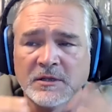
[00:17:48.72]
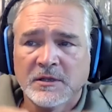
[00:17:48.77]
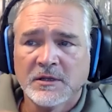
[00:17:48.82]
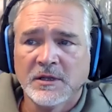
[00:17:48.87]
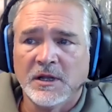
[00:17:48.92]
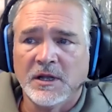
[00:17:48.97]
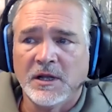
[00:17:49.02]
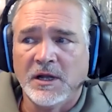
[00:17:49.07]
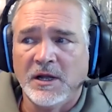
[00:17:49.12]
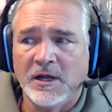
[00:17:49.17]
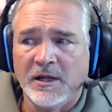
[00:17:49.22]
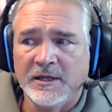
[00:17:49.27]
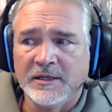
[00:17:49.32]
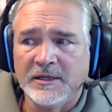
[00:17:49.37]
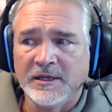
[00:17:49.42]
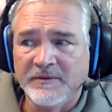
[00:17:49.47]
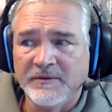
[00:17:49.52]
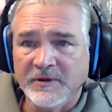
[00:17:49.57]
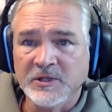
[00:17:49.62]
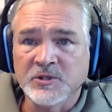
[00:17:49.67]
and
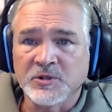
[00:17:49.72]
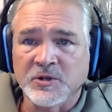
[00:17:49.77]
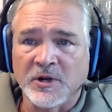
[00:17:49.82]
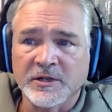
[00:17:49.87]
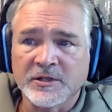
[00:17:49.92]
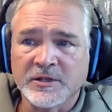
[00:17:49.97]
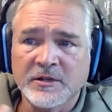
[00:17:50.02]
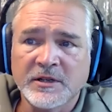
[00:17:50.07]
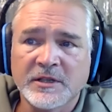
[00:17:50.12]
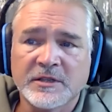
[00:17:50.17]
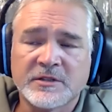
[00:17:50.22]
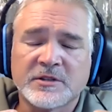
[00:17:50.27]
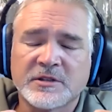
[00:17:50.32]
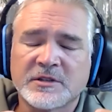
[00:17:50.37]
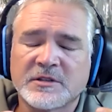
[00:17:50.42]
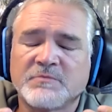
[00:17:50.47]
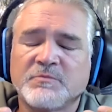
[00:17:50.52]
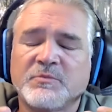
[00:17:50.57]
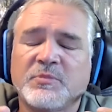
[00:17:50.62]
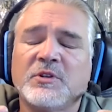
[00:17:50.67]
living structure. It's
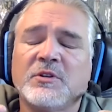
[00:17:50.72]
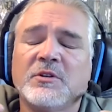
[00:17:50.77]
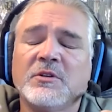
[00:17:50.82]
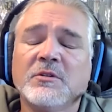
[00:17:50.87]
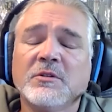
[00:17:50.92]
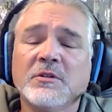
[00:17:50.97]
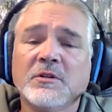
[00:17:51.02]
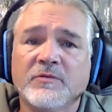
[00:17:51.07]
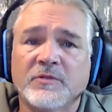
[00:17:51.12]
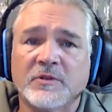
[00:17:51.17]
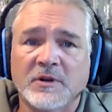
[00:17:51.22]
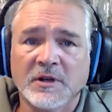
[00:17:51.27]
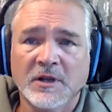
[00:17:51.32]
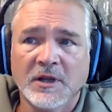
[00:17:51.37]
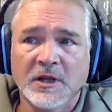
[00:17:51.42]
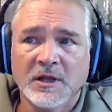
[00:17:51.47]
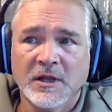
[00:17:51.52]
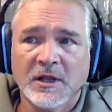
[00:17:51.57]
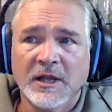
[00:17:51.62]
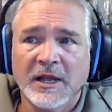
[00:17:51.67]
just beautiful.
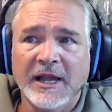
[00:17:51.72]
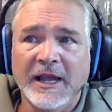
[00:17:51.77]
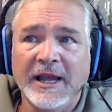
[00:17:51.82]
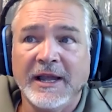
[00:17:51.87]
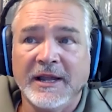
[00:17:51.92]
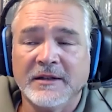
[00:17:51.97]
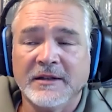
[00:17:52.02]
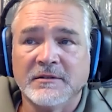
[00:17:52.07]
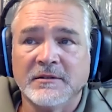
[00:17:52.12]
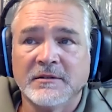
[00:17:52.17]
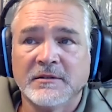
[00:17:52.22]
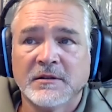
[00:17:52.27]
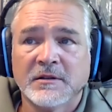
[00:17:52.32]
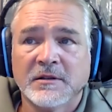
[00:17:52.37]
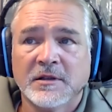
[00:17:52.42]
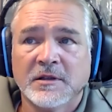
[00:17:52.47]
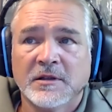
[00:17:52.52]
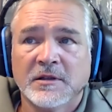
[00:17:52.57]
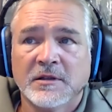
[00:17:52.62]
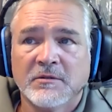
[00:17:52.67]
And
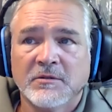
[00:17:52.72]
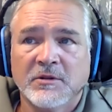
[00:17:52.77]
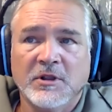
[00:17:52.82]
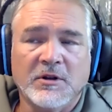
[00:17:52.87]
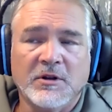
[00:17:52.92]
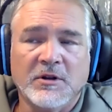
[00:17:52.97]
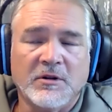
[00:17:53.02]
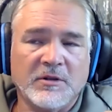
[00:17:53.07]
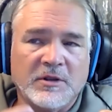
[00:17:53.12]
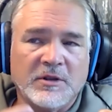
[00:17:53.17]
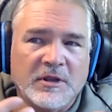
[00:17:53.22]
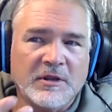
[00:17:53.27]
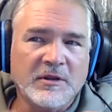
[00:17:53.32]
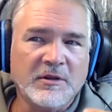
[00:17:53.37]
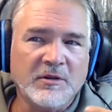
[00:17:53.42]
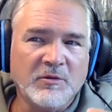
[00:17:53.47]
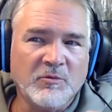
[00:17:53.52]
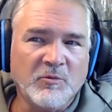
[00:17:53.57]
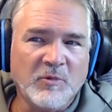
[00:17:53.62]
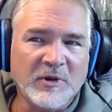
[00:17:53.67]
you know,
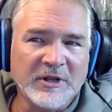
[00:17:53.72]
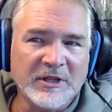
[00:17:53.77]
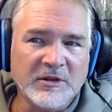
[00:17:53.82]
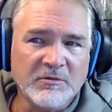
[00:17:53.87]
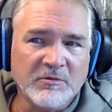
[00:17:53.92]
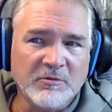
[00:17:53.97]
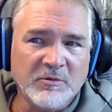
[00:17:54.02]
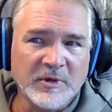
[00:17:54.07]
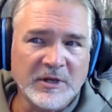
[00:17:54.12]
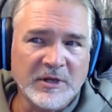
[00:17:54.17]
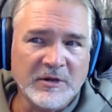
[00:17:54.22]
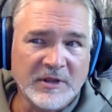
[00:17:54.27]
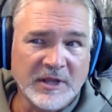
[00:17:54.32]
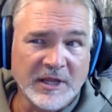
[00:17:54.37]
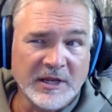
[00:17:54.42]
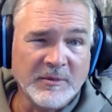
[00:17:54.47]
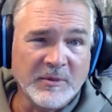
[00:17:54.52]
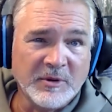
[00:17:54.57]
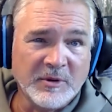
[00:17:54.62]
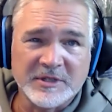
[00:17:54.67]
when you think about
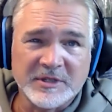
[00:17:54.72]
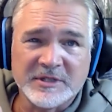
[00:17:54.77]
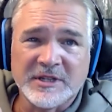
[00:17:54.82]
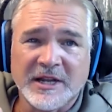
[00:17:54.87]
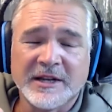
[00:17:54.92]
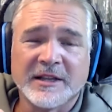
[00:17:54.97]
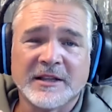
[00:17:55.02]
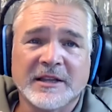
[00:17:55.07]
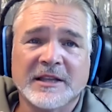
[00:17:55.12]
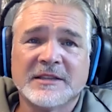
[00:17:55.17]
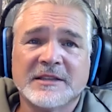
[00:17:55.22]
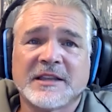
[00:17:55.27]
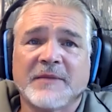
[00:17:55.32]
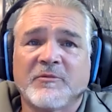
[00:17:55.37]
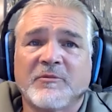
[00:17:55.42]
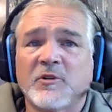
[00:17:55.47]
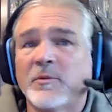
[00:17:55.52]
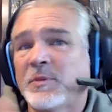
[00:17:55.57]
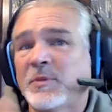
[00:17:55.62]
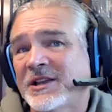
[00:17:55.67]
designing a landscape for a
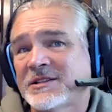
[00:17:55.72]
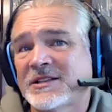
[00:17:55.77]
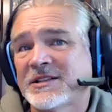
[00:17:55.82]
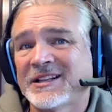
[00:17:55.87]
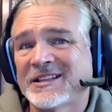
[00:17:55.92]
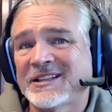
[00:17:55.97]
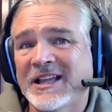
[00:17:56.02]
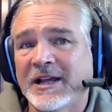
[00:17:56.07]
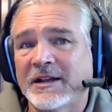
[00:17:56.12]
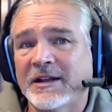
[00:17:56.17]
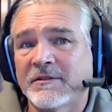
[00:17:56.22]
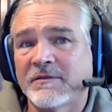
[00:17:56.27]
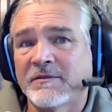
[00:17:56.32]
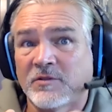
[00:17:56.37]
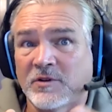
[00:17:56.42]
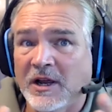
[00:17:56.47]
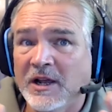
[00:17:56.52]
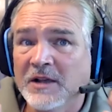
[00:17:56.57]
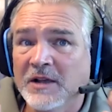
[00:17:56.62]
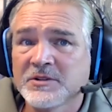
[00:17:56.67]
place like that, for a
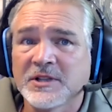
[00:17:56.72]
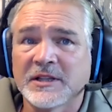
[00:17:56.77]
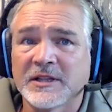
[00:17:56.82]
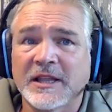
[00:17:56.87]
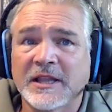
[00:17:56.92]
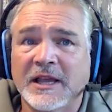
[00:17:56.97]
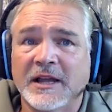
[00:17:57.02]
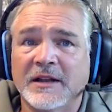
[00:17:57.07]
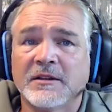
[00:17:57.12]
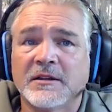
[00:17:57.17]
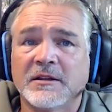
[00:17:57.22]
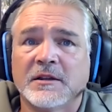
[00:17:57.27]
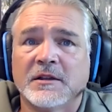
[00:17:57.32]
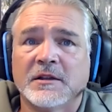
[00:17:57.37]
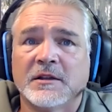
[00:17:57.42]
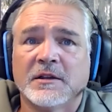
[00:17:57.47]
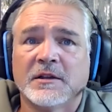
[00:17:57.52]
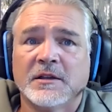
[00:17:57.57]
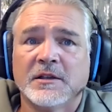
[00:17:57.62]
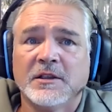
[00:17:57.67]
house like that,
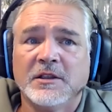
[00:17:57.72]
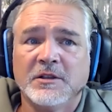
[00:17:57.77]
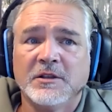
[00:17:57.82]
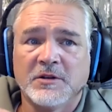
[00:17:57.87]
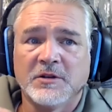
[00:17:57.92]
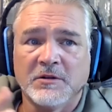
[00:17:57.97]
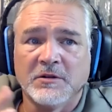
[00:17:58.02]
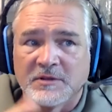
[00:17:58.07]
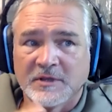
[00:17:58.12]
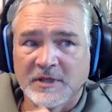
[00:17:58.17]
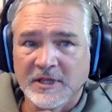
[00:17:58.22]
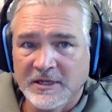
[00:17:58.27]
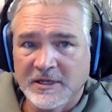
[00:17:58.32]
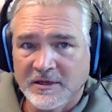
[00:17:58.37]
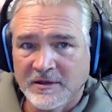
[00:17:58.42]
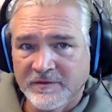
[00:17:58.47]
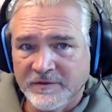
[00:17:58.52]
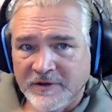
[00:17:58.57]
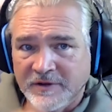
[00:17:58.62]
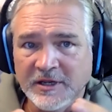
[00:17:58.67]
you don't think
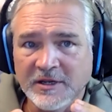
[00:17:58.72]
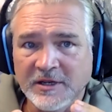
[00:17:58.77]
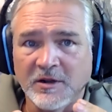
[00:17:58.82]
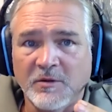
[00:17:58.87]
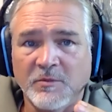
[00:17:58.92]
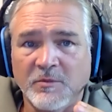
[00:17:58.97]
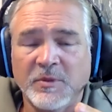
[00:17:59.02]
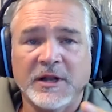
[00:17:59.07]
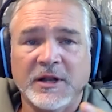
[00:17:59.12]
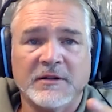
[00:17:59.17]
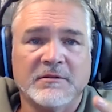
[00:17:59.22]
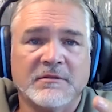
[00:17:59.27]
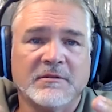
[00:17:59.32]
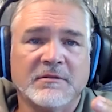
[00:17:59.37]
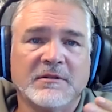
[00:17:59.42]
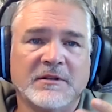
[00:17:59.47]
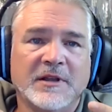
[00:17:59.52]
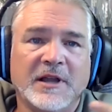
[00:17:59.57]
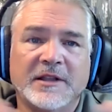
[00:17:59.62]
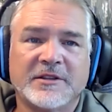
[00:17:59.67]
of eco, but
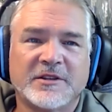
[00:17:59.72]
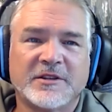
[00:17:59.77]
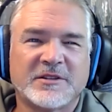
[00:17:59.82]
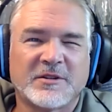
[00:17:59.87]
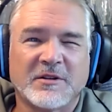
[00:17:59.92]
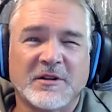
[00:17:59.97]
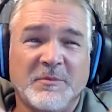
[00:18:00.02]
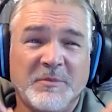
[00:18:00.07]
I just sort of